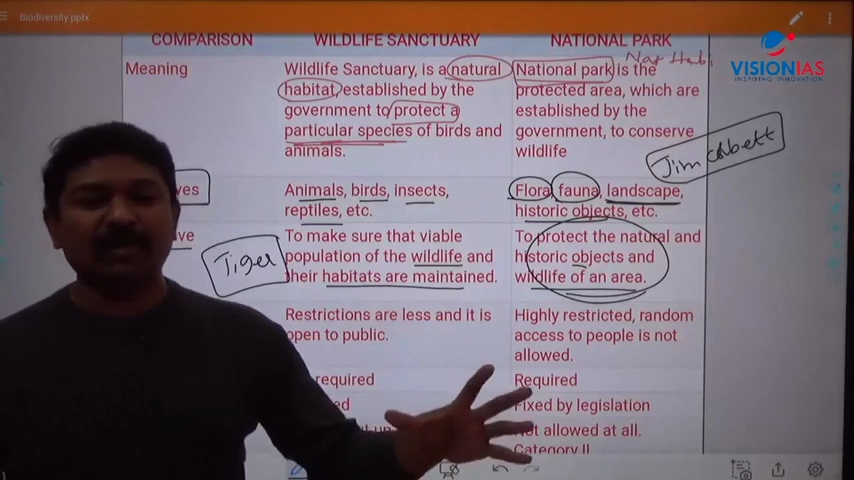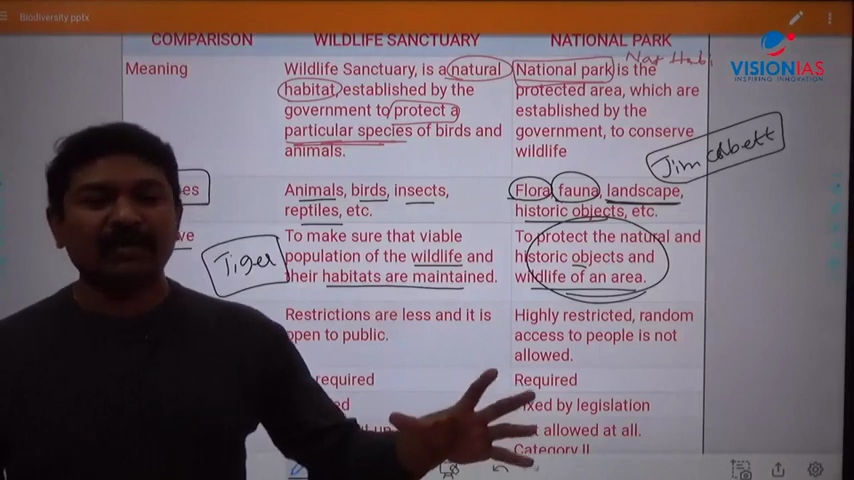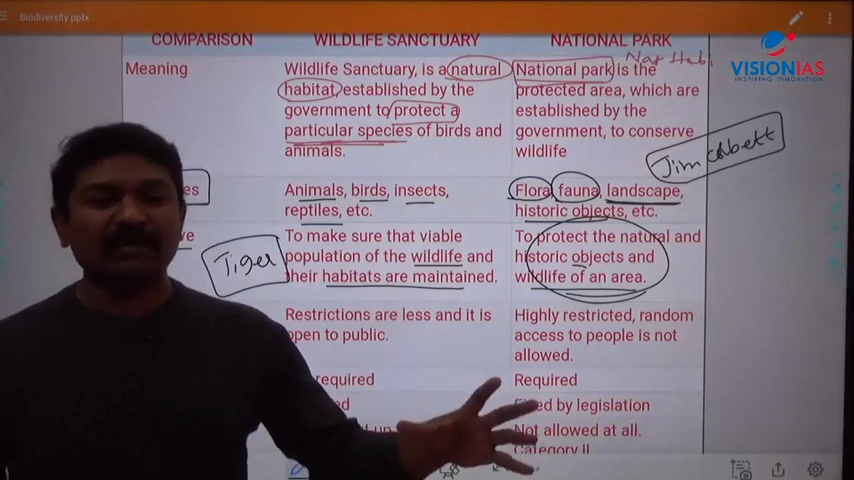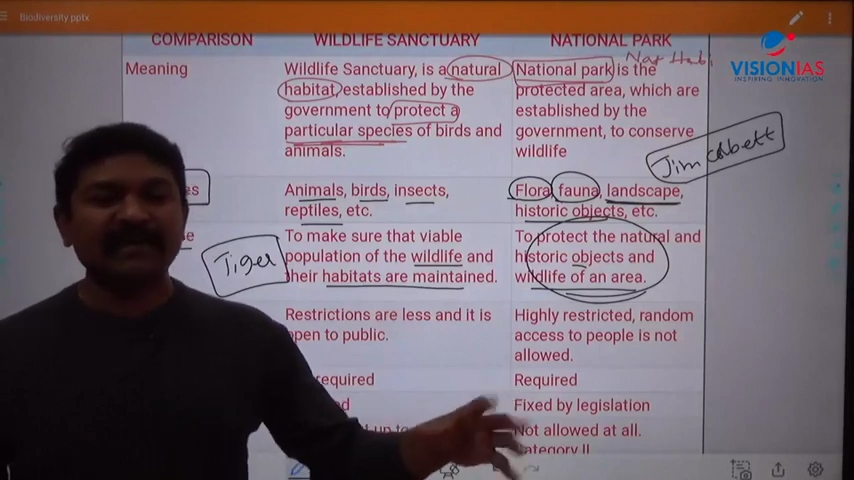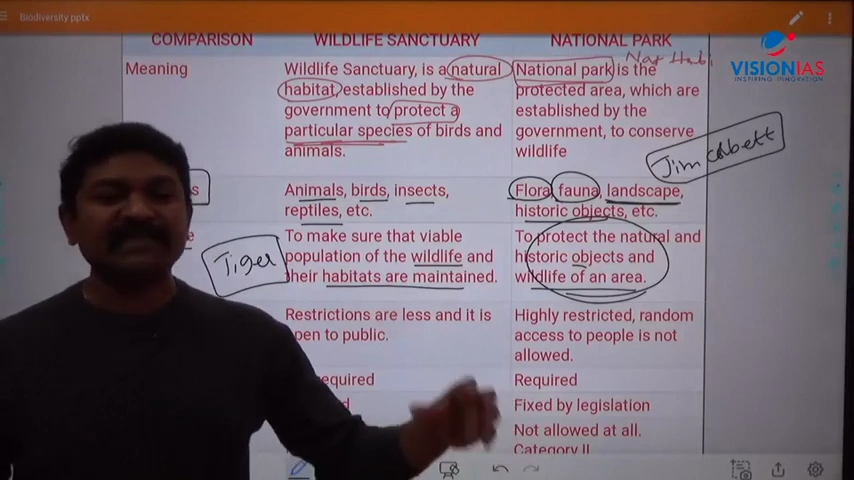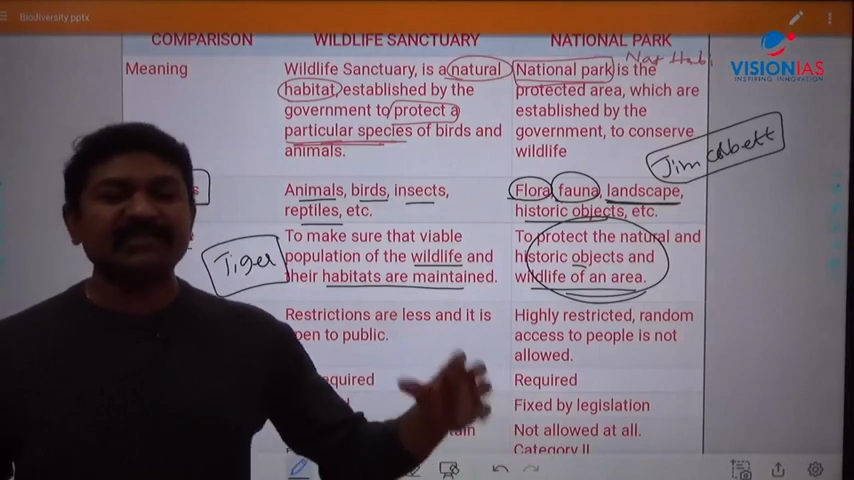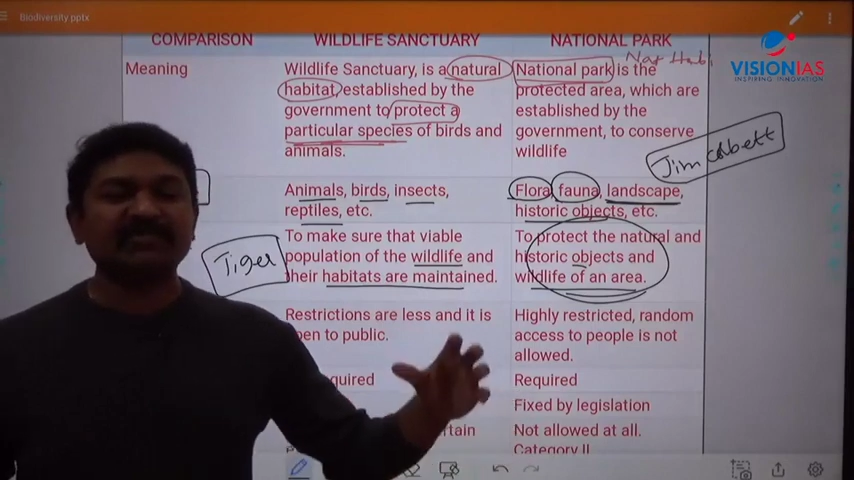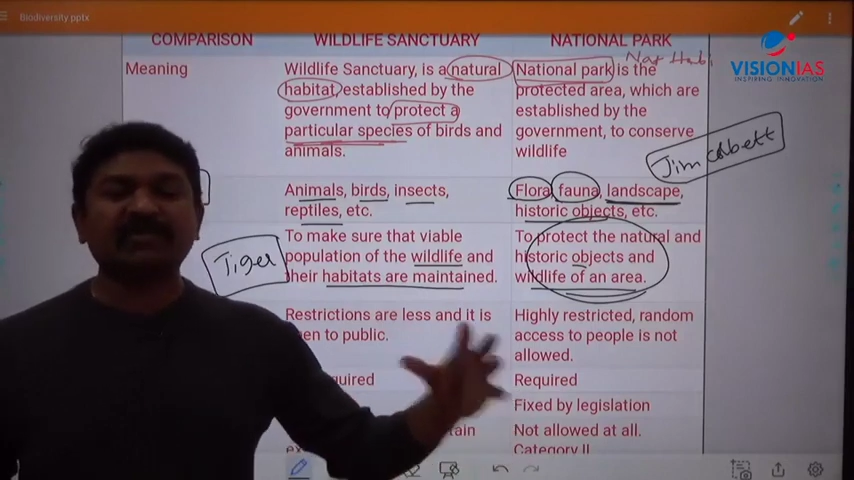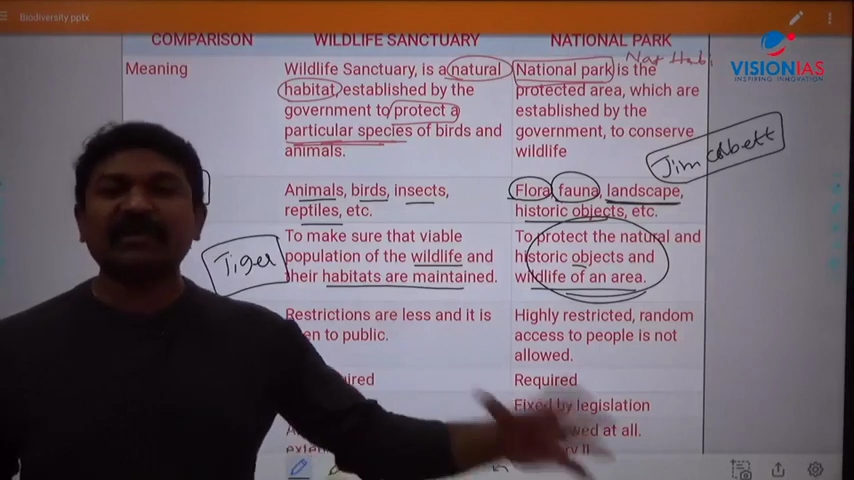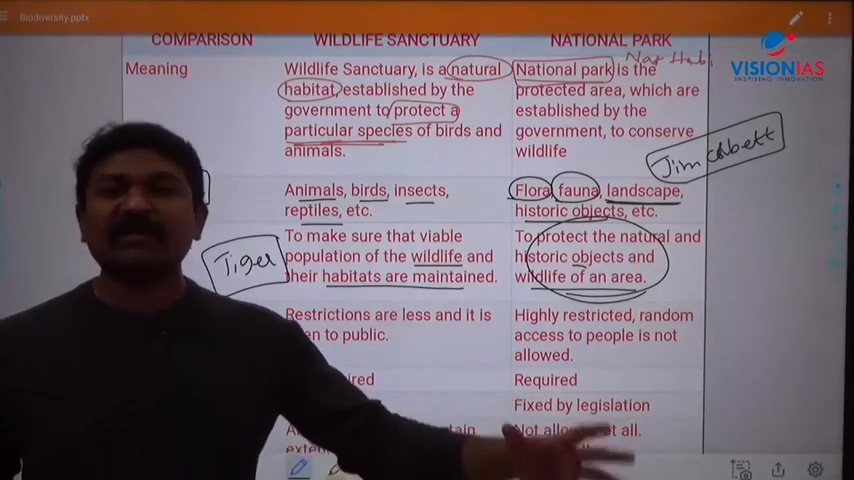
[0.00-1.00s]
There is a
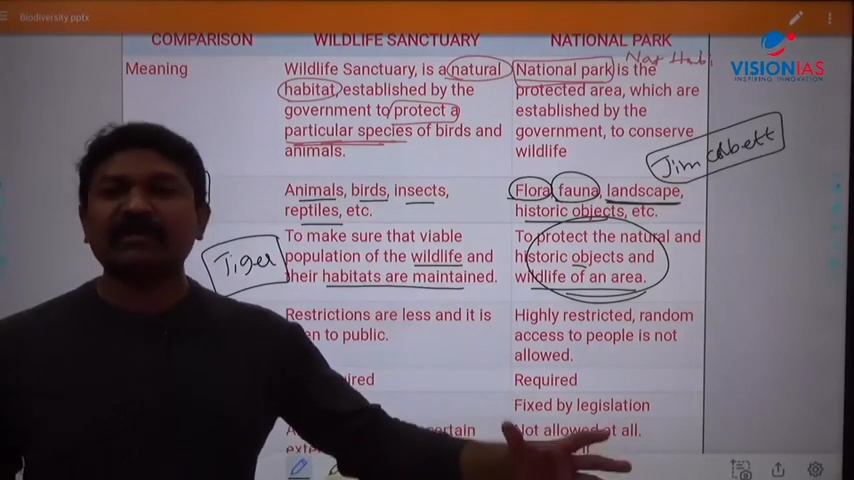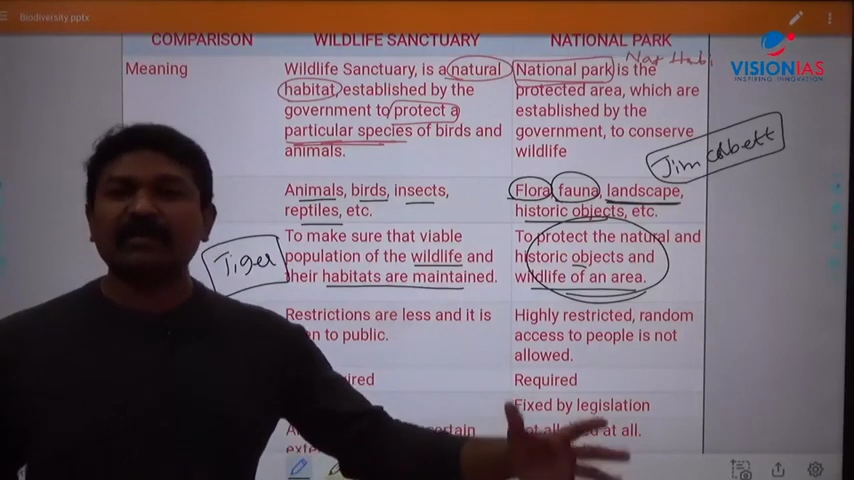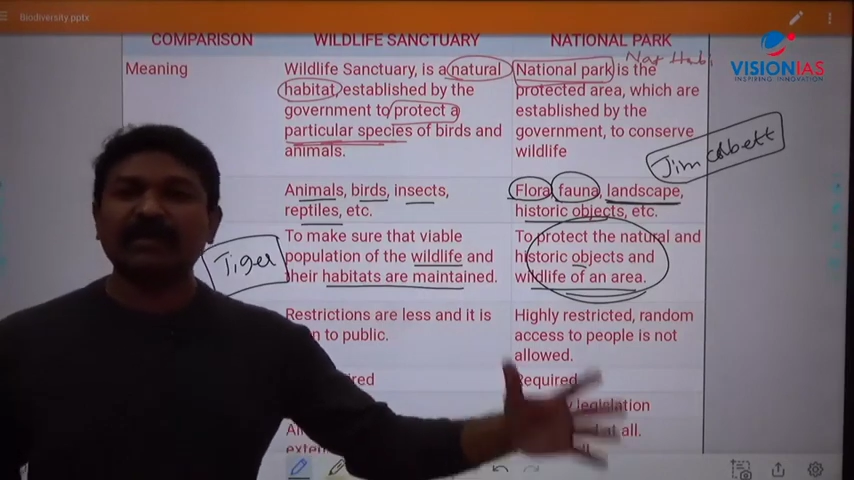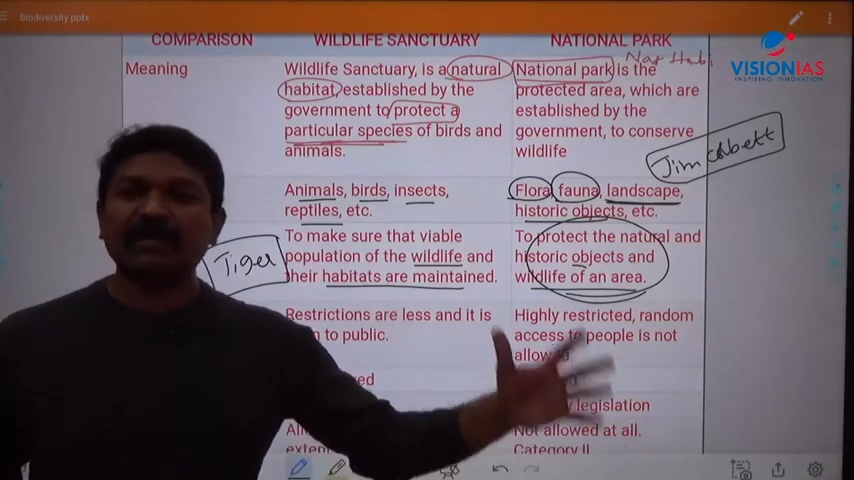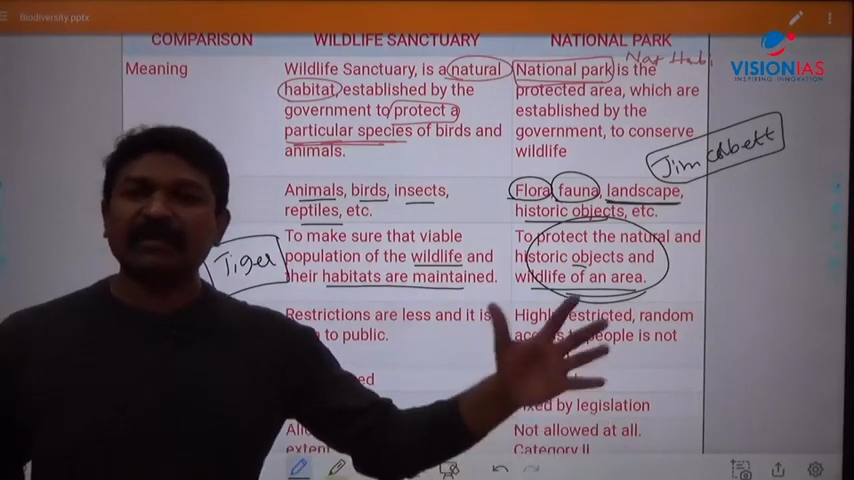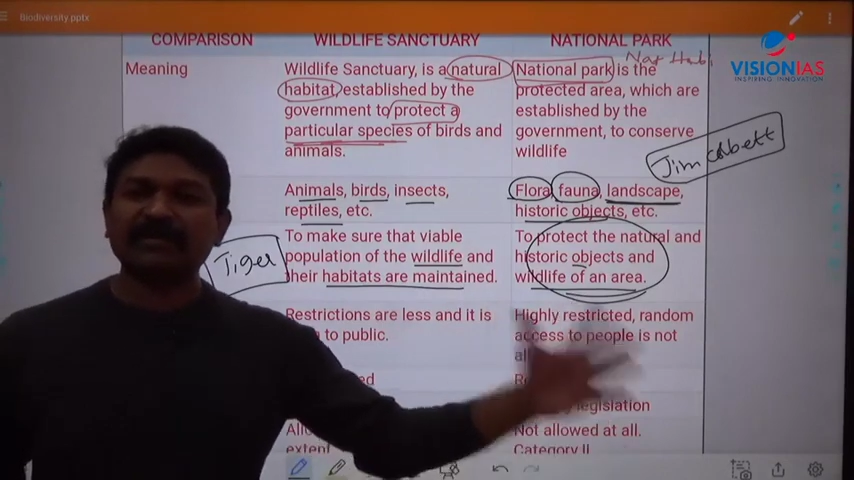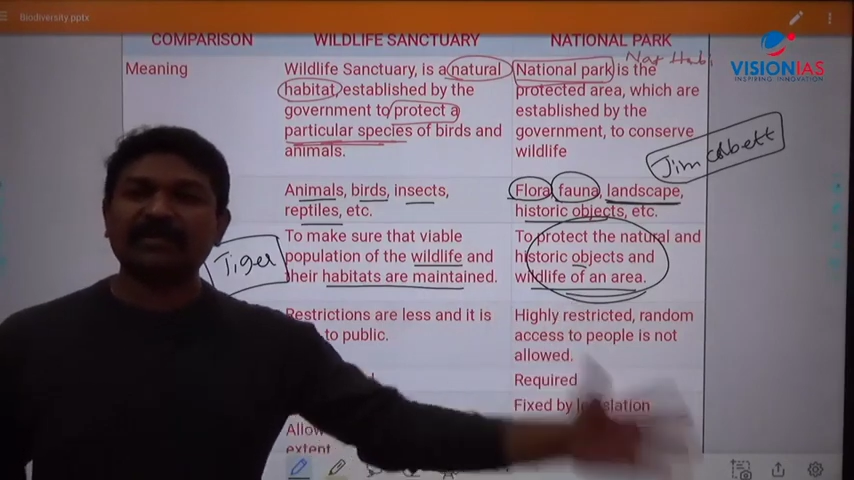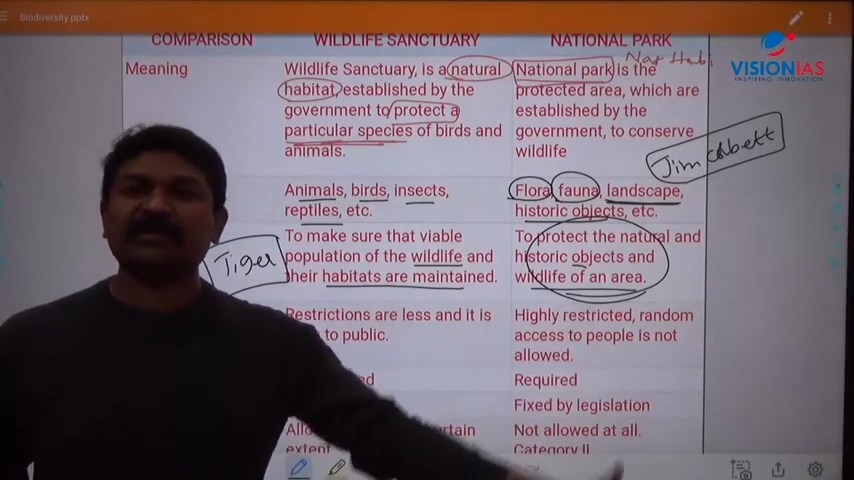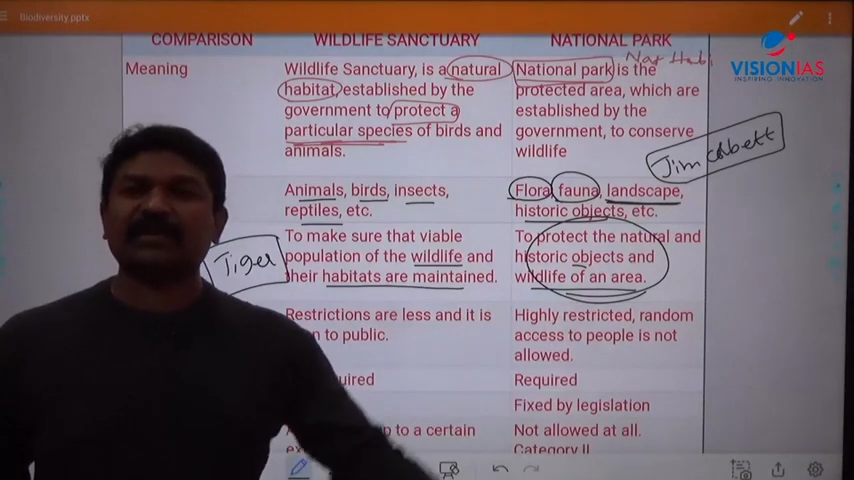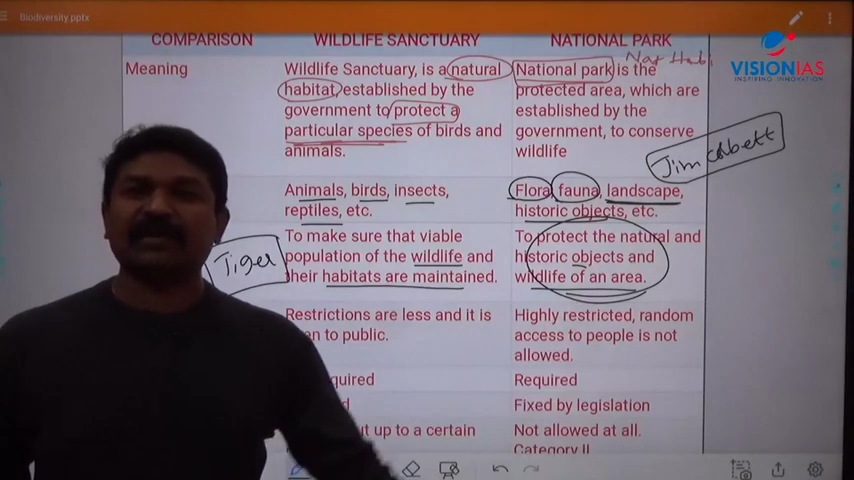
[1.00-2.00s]
strict
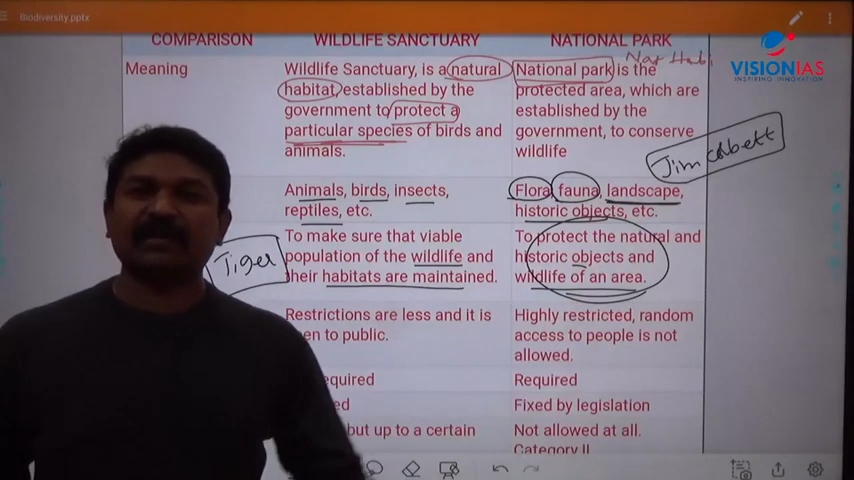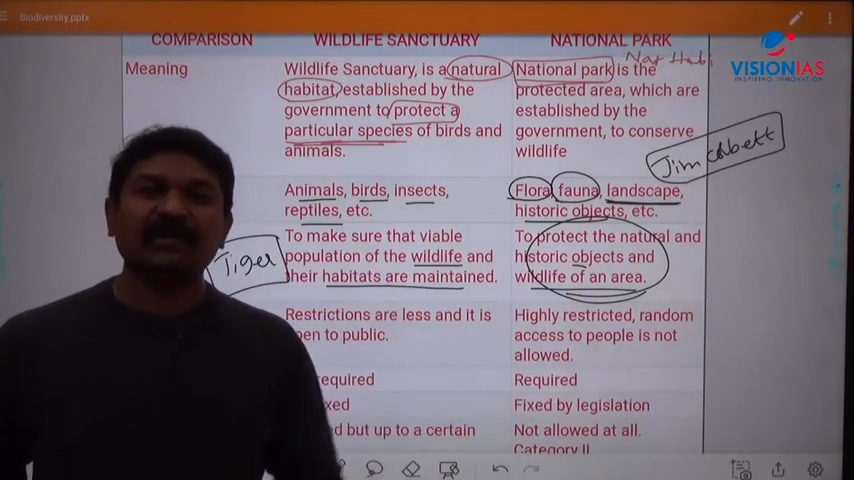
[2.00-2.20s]
restriction.